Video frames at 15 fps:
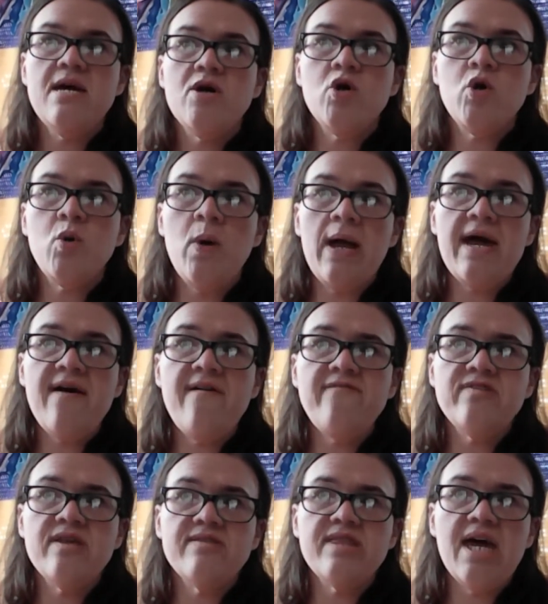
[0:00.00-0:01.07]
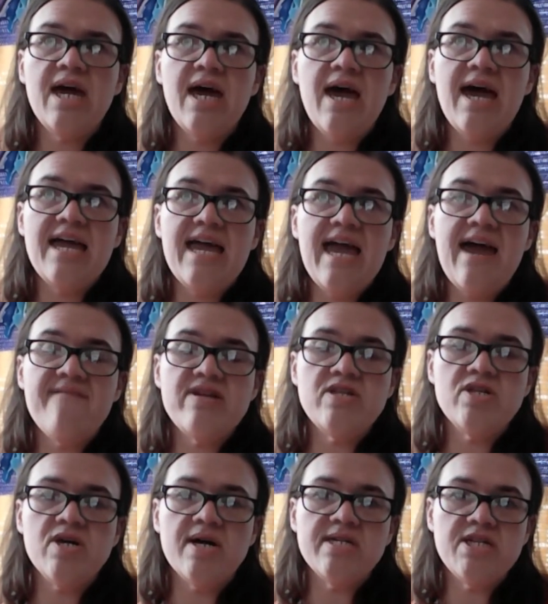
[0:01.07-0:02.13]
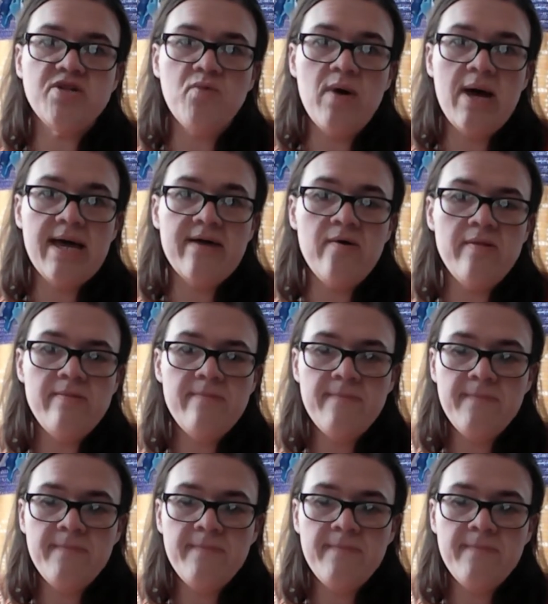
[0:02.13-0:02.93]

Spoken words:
craft that I haven't done in a while.